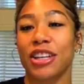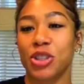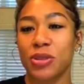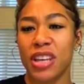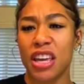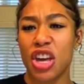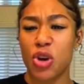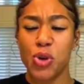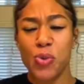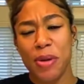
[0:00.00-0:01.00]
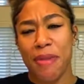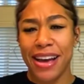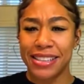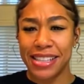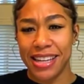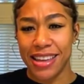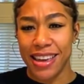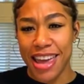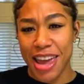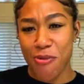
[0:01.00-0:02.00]
she was like, you in my
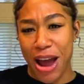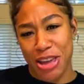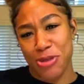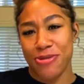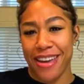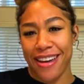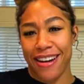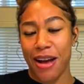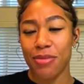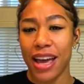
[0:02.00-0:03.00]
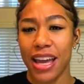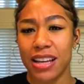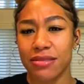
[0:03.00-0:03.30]
city. Why are you there? I'm like,